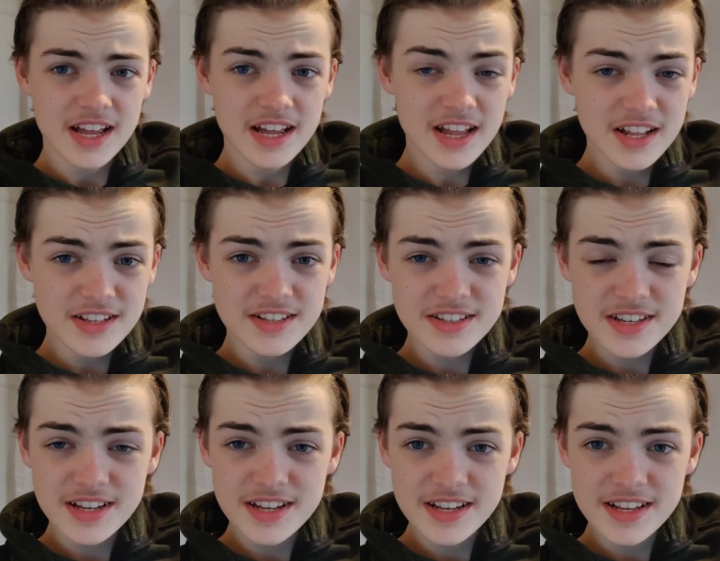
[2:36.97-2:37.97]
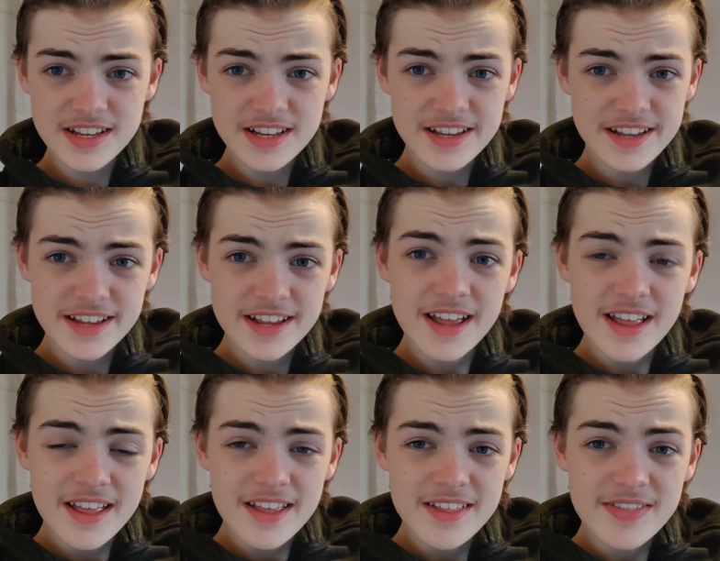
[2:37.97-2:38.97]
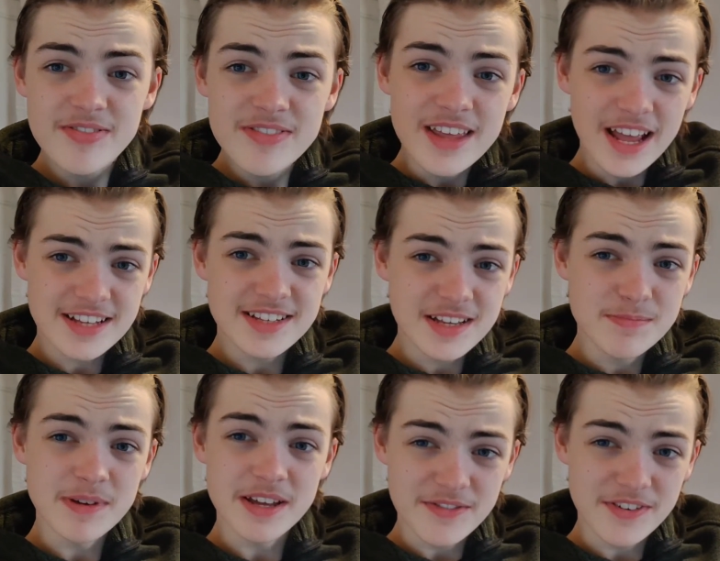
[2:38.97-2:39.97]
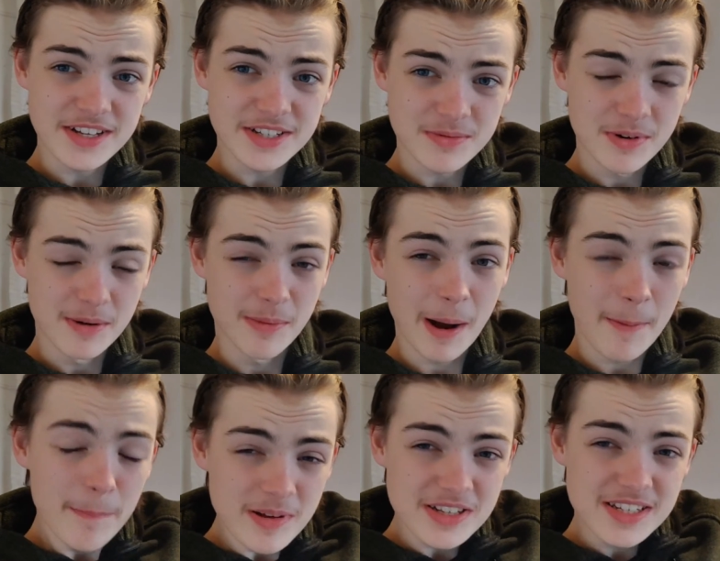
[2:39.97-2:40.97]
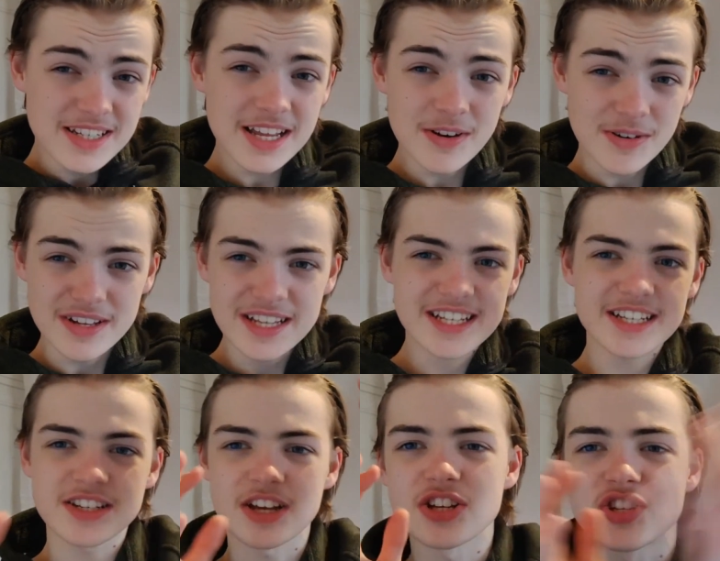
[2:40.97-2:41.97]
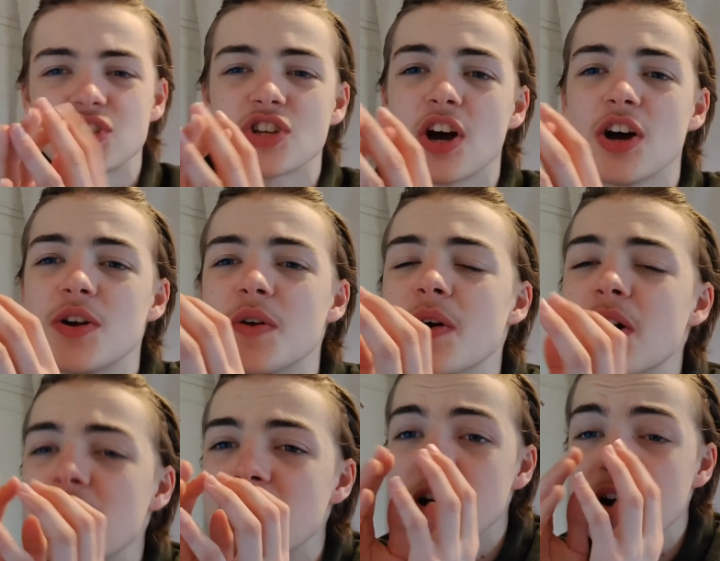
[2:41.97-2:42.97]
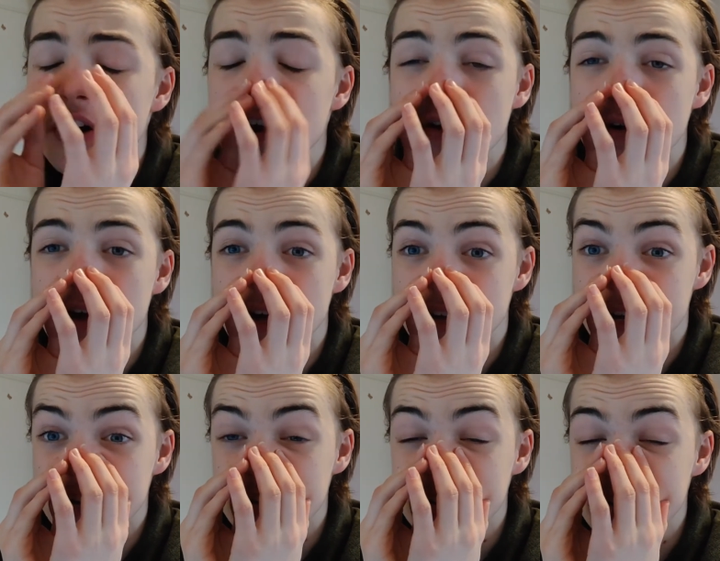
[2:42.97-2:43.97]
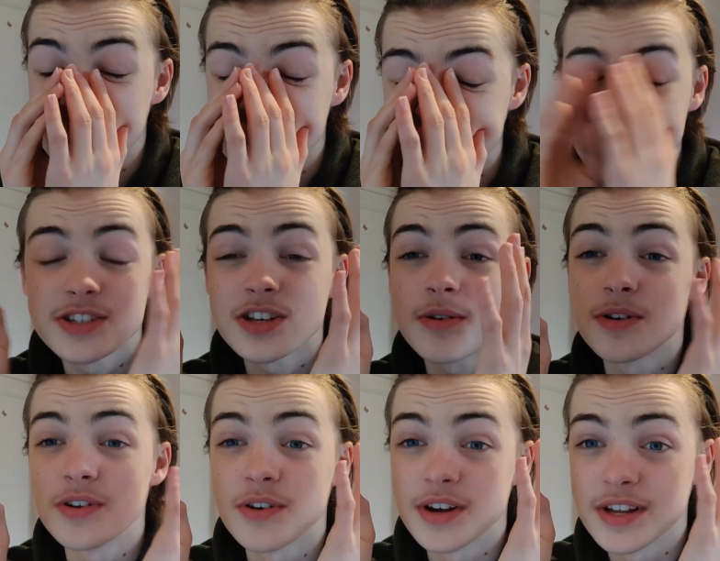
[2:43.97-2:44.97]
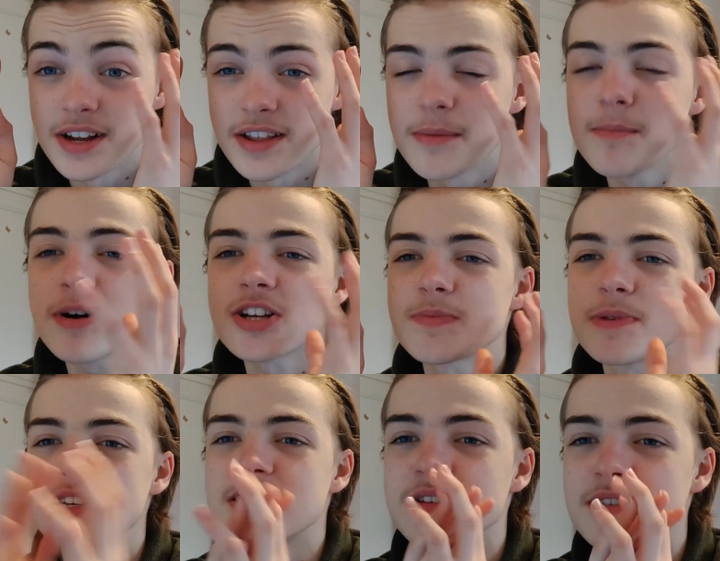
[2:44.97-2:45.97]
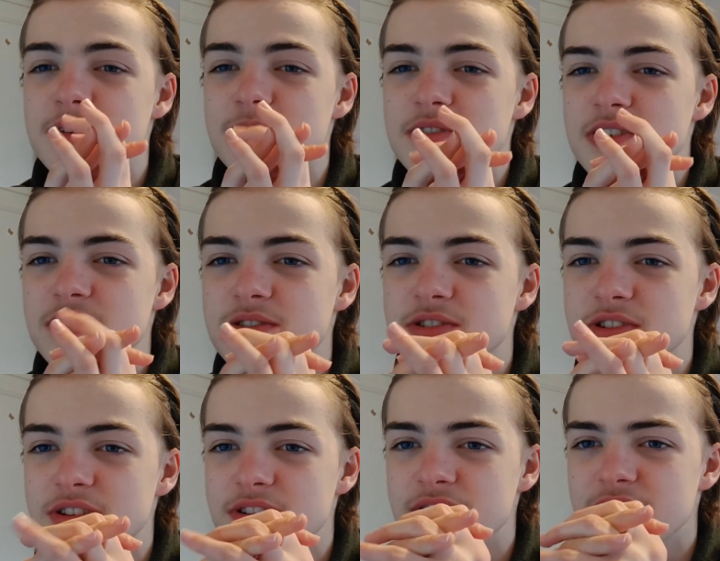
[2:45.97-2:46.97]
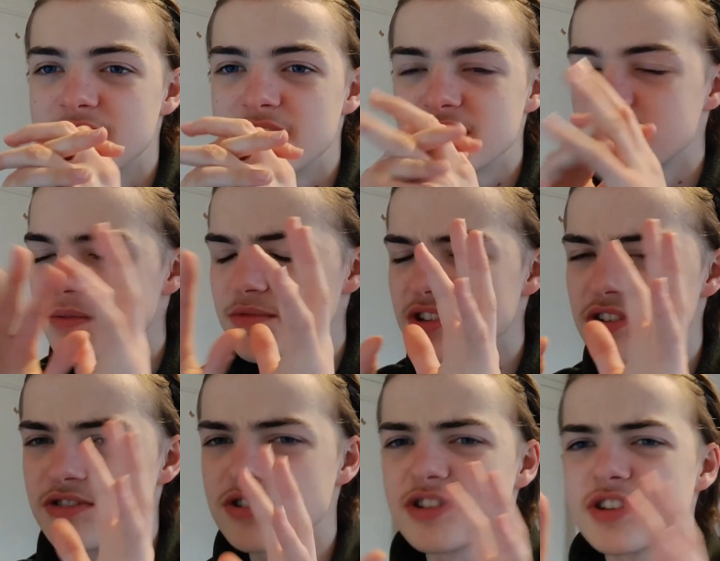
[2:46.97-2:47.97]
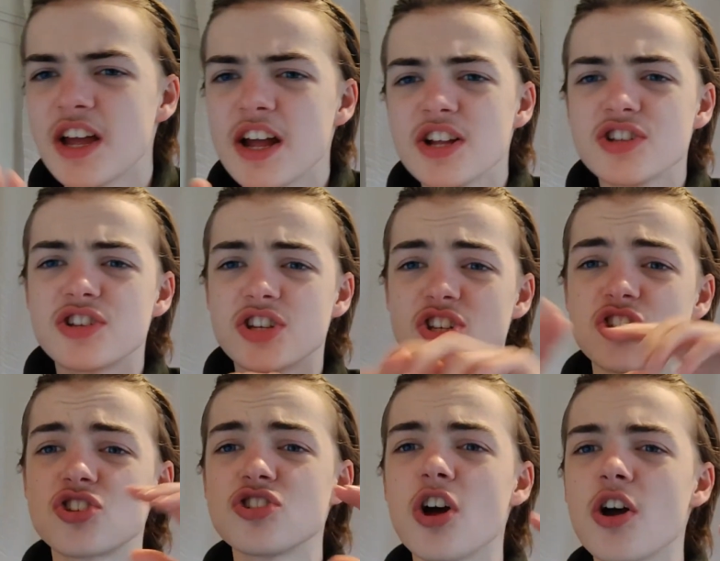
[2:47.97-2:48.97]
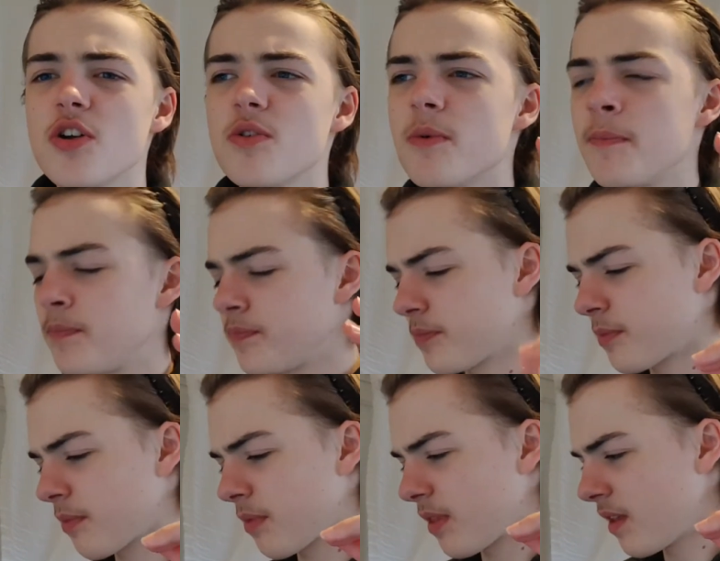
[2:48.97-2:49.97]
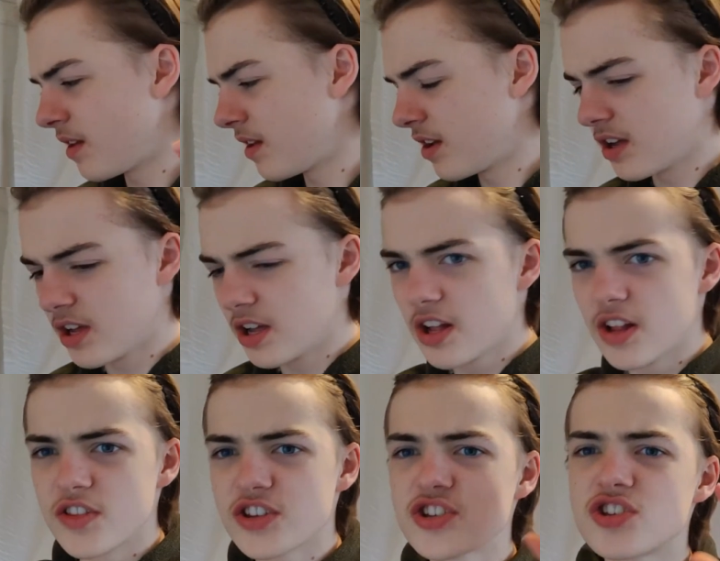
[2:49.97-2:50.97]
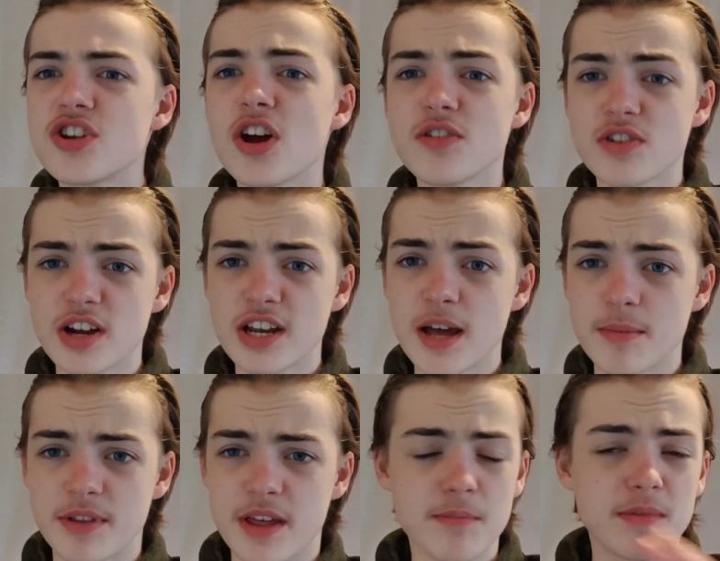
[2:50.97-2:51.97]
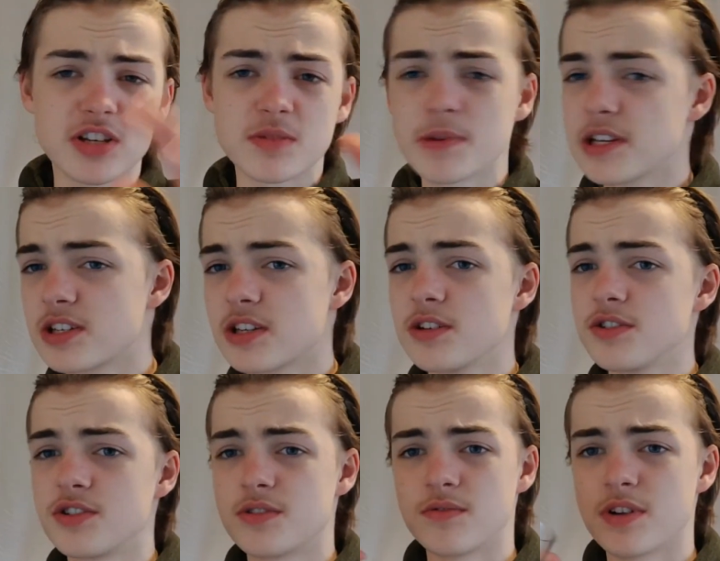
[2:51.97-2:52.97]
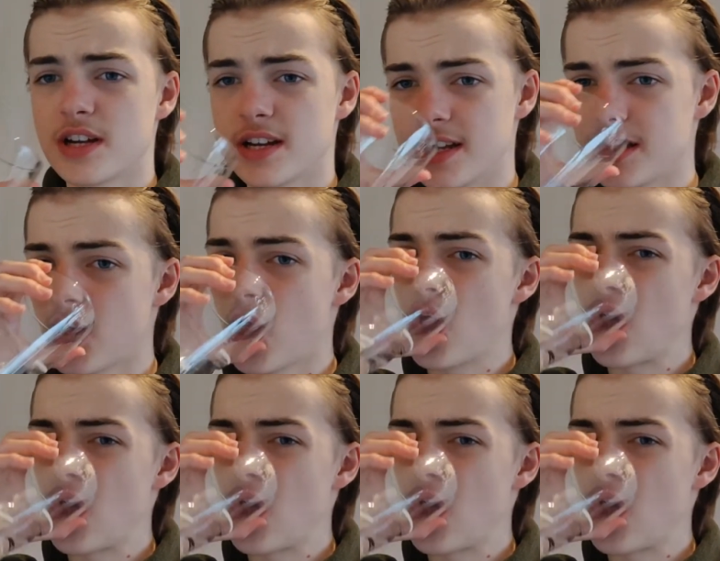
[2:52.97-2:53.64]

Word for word: And yes, there's bigger things to worry about, but still, this is so annoying. It's so annoying. Like, there must be a, some solution, some solution to the to the snow, the snow dilemma. There must be a solution, really.